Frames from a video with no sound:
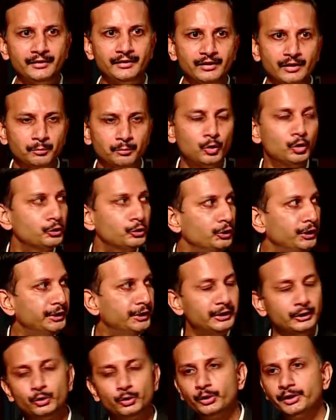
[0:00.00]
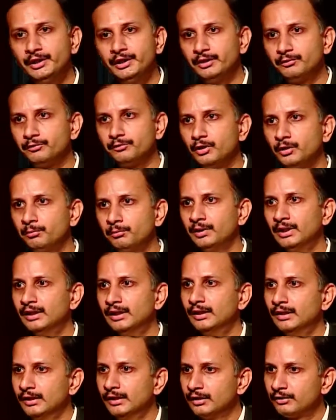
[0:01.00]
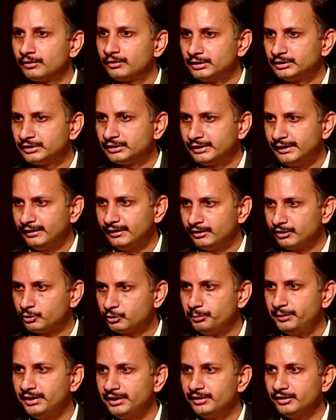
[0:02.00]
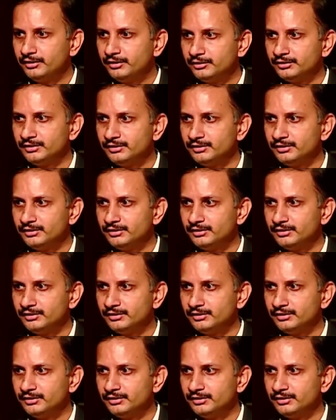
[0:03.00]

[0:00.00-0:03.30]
opportunity to hear from such stellar speakers.